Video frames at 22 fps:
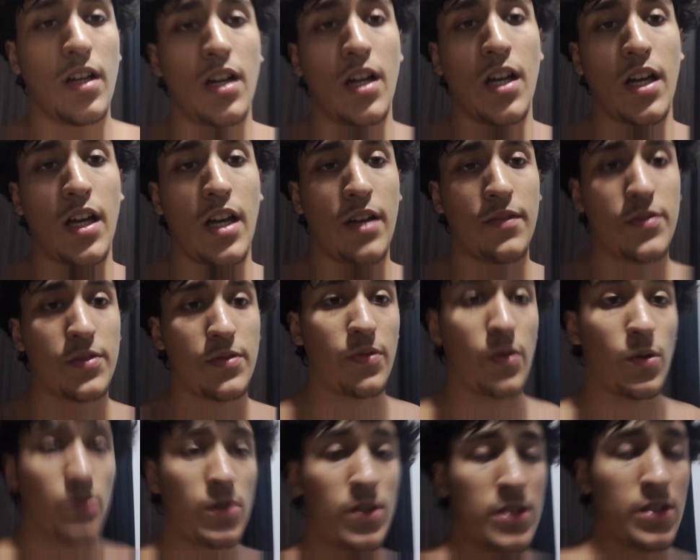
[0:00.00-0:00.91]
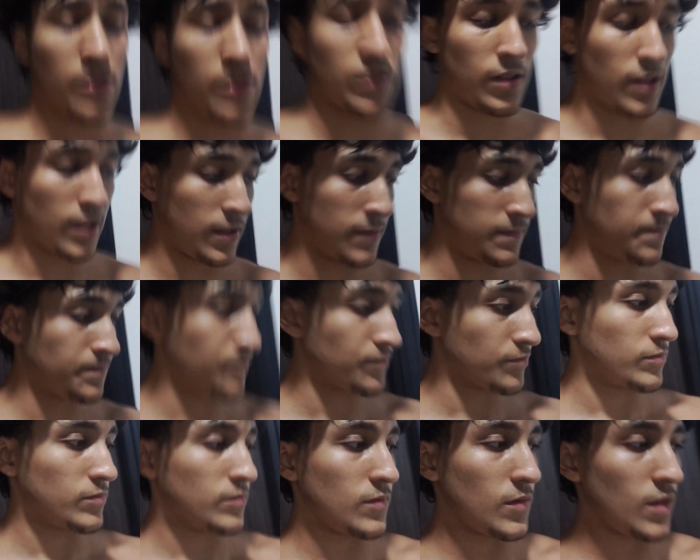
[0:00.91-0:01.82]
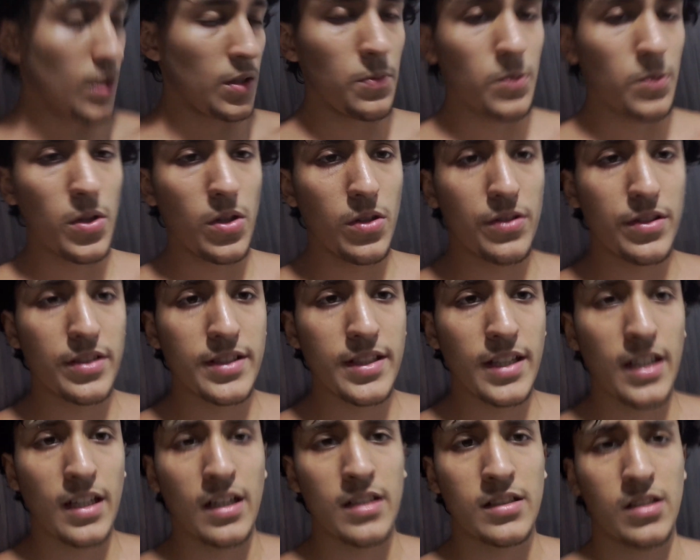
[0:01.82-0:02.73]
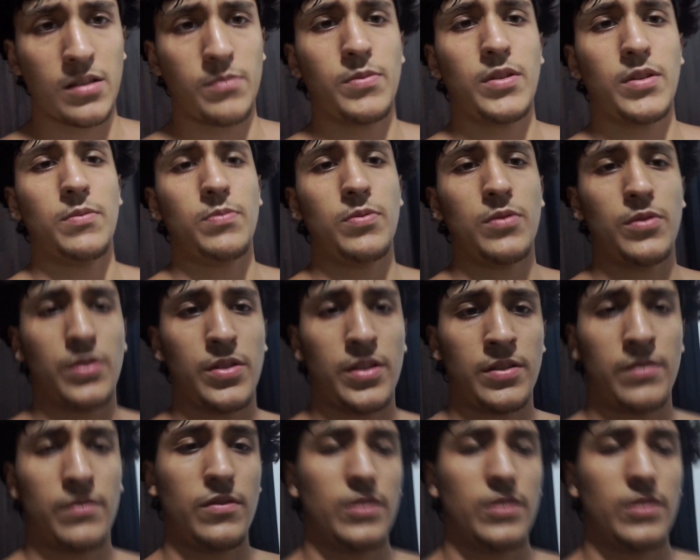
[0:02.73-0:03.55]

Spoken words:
I have to focus on that. But on the sidelines, I'll be uploading